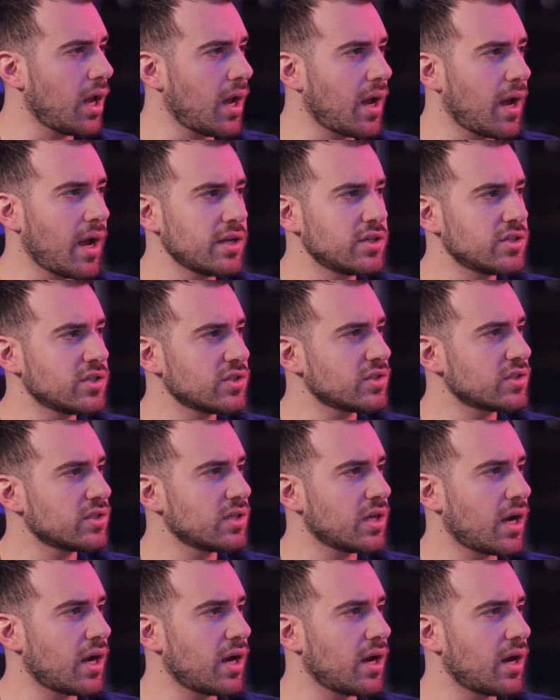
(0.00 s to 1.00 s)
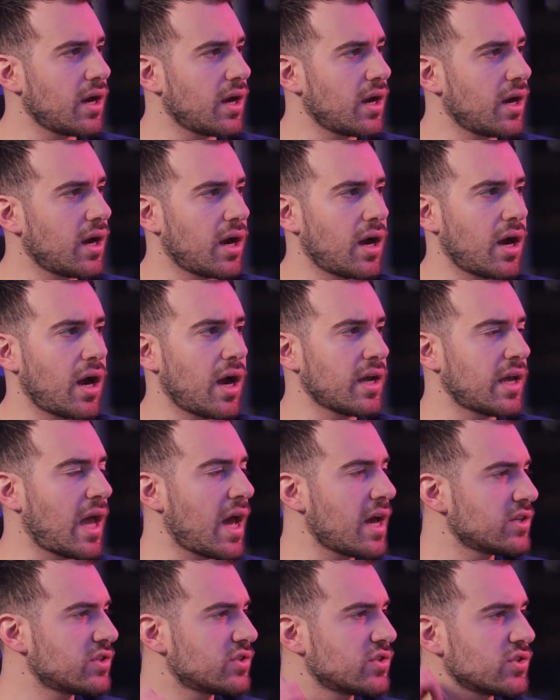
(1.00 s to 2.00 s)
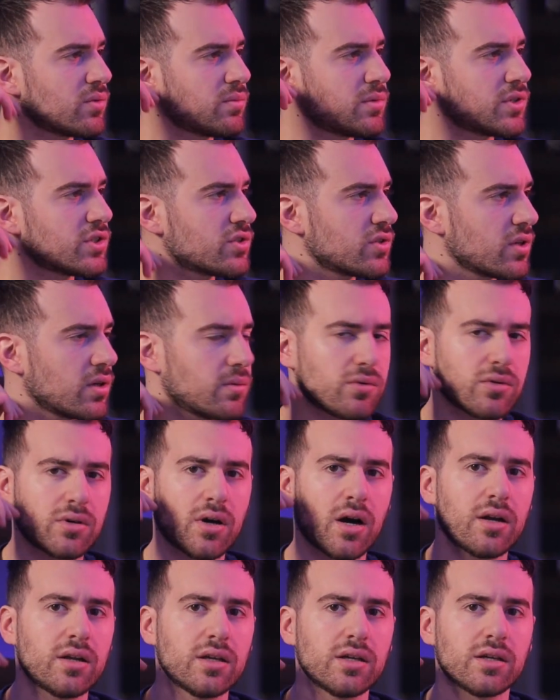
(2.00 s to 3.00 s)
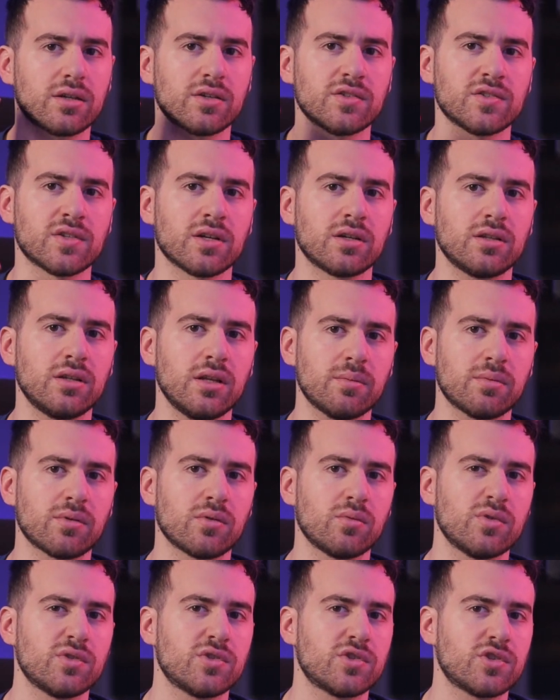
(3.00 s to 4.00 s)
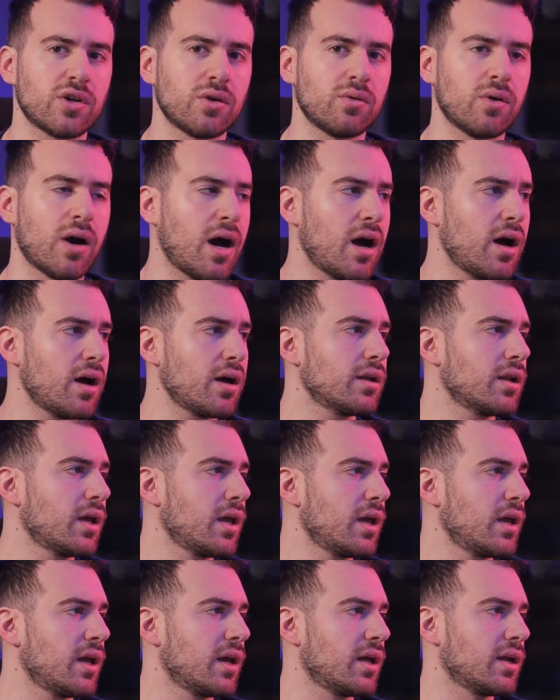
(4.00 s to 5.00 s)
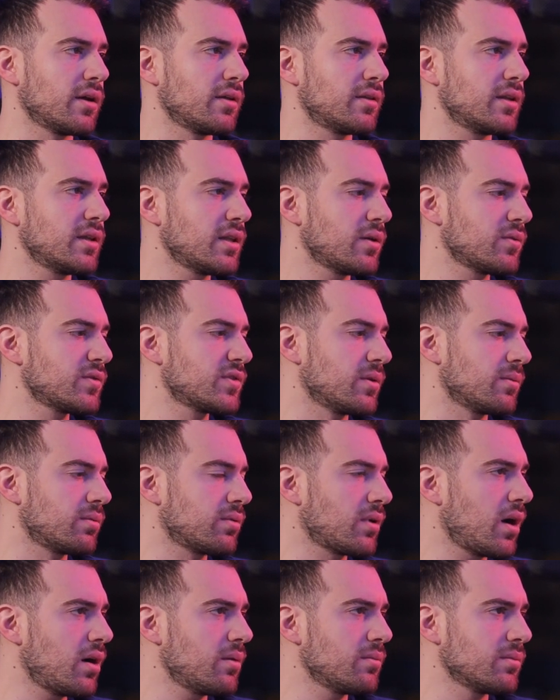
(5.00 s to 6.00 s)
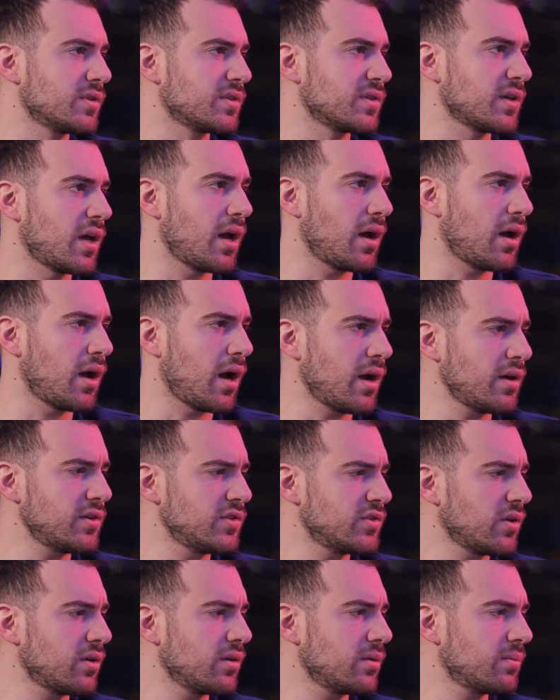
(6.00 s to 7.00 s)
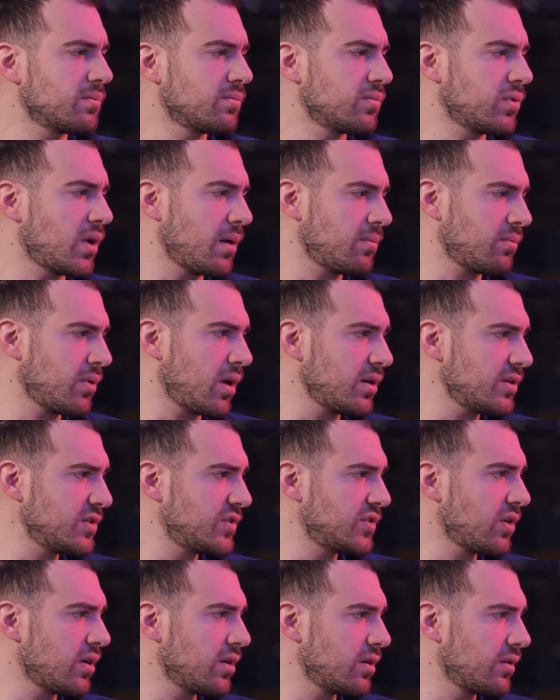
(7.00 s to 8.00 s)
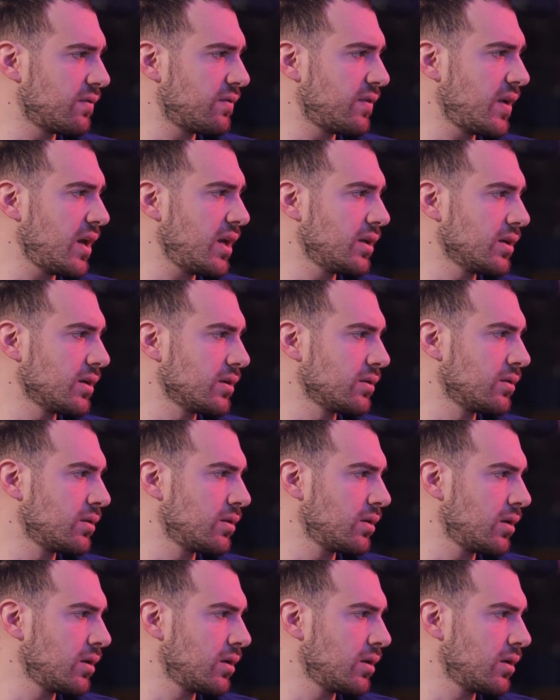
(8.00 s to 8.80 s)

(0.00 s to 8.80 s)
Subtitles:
I had so much trouble cutting it because the clipper was so hot. And I think that was the problem, is I probably started fading